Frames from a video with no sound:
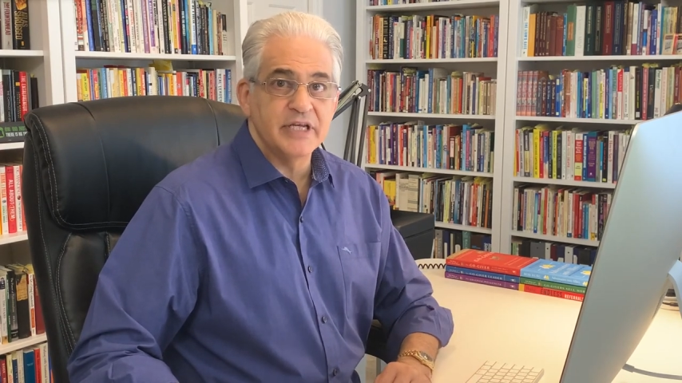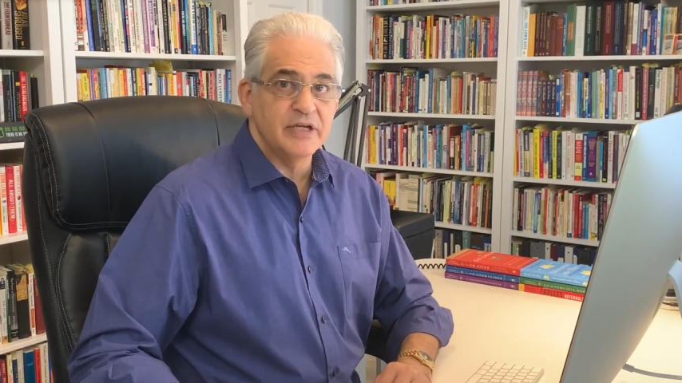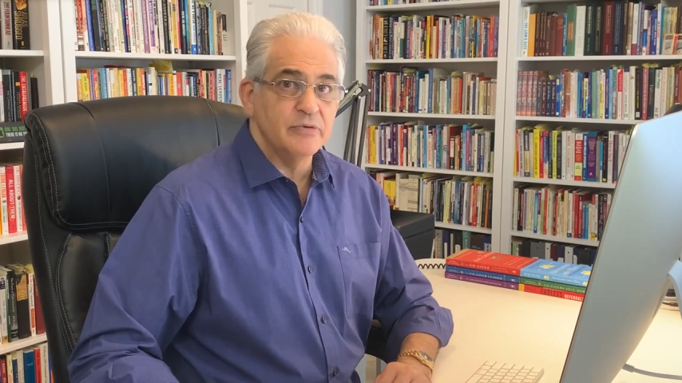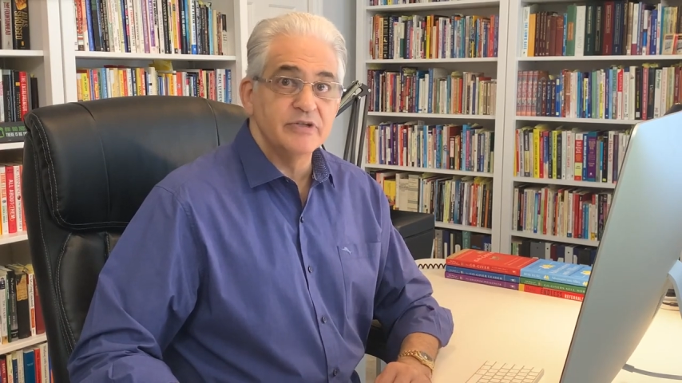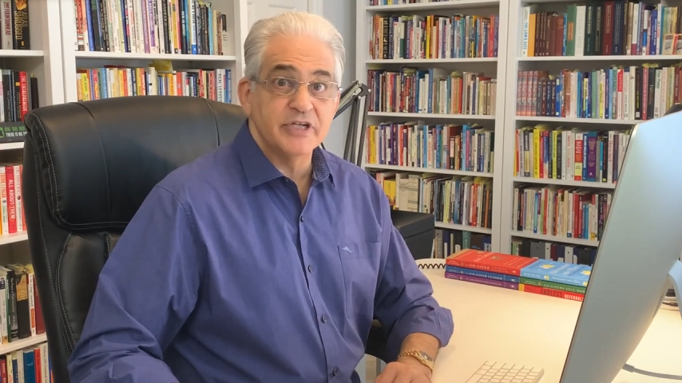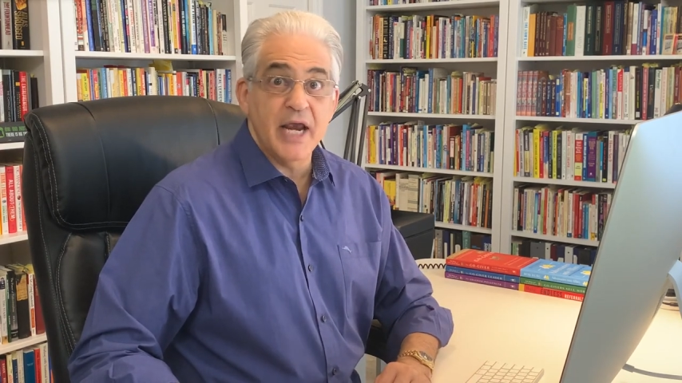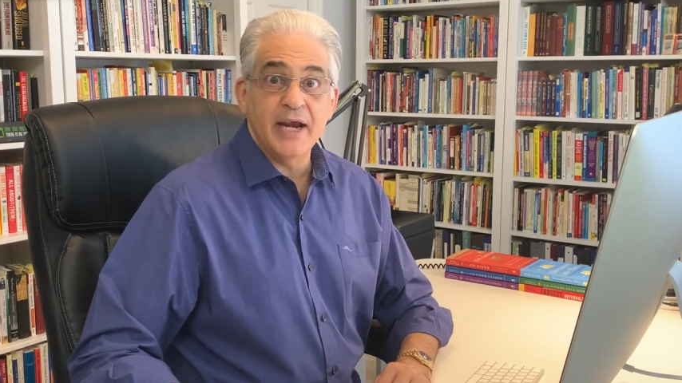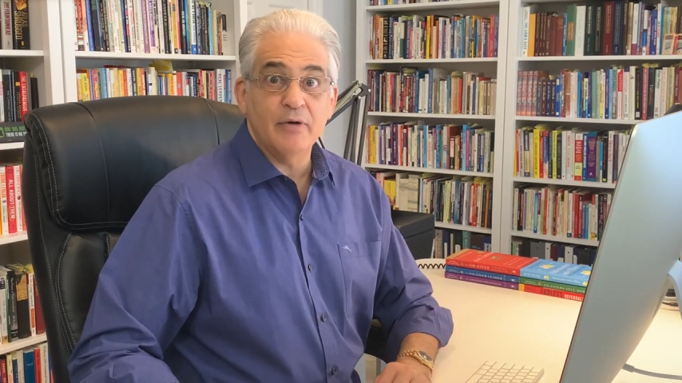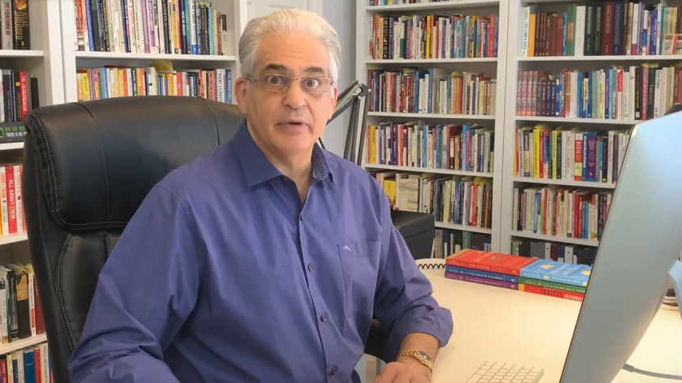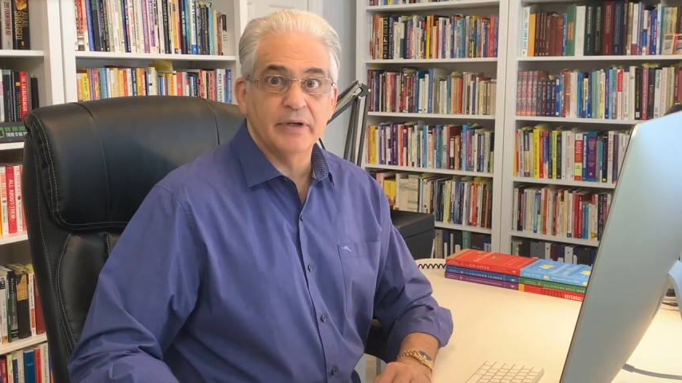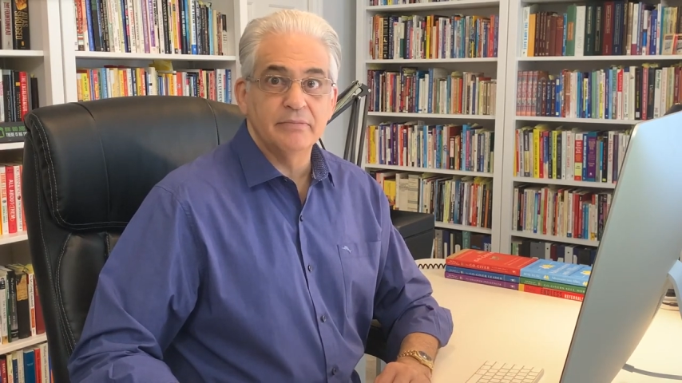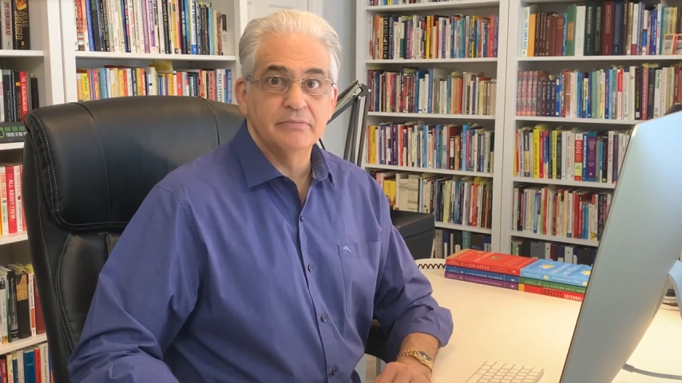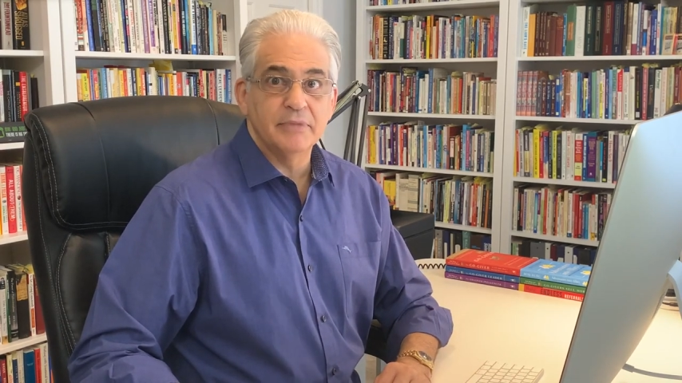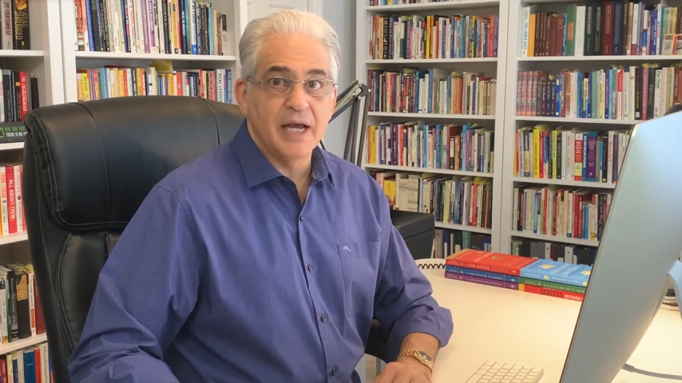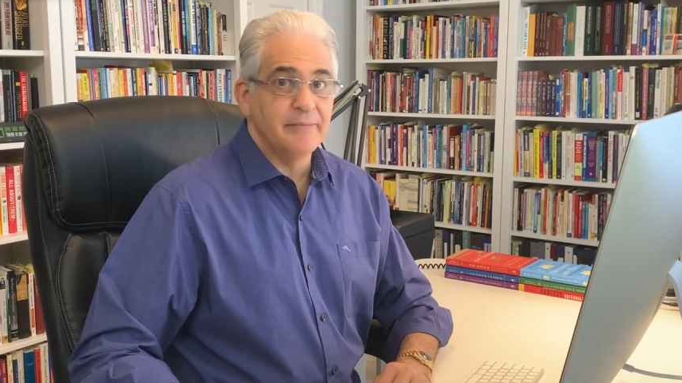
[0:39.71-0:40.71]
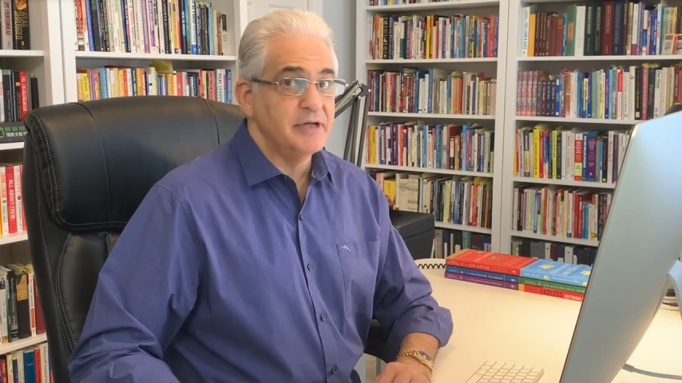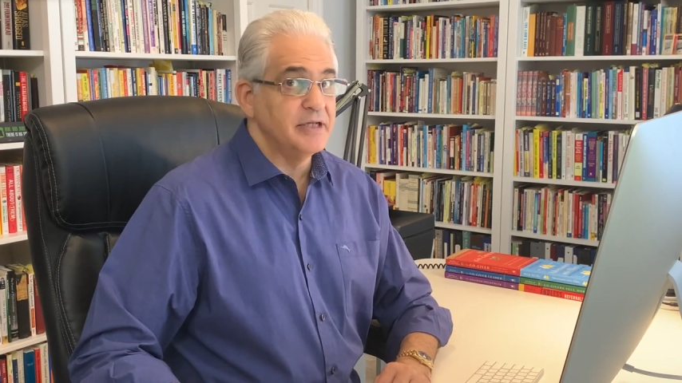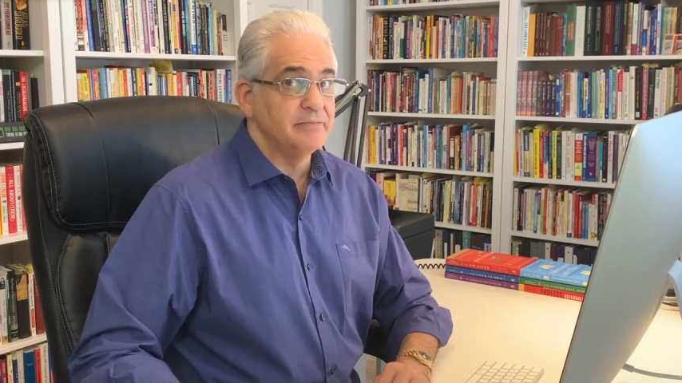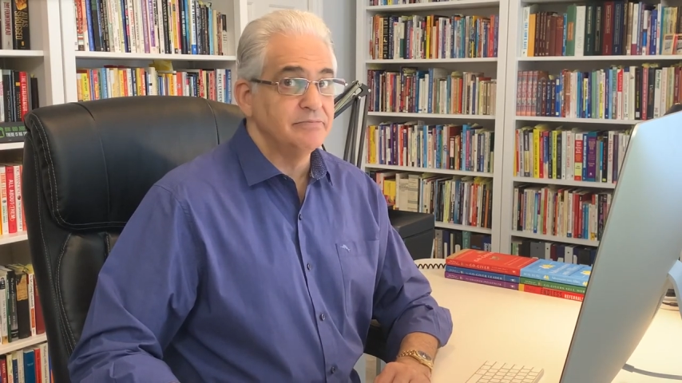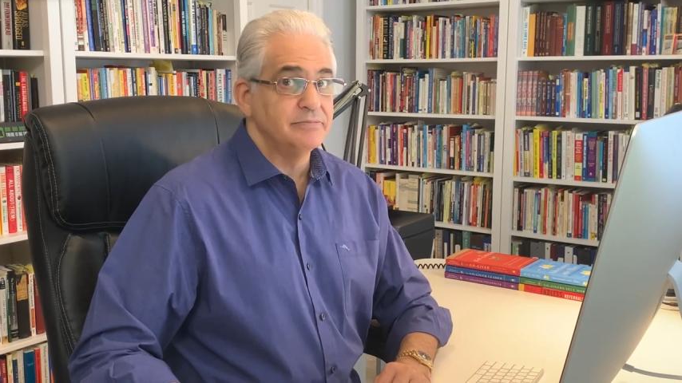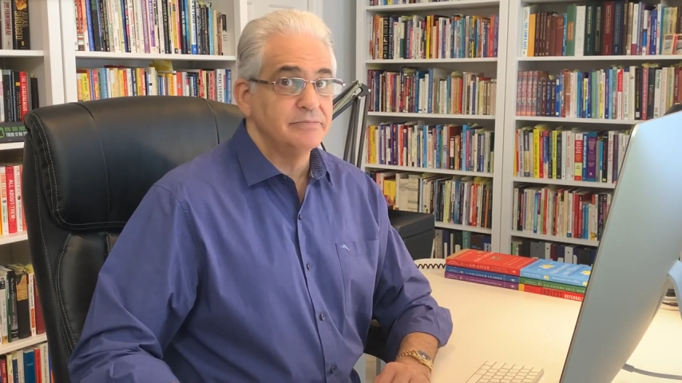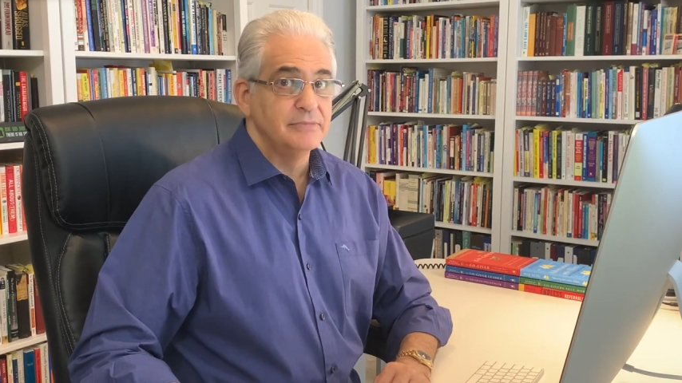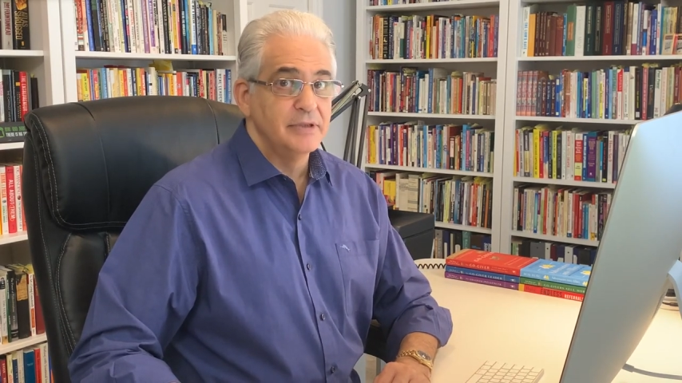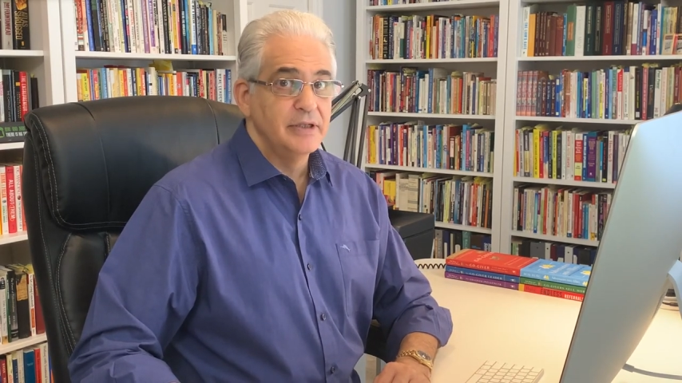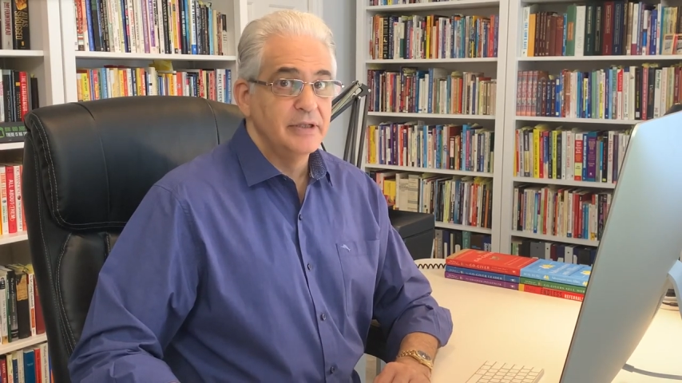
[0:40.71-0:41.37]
He was angry. I mean,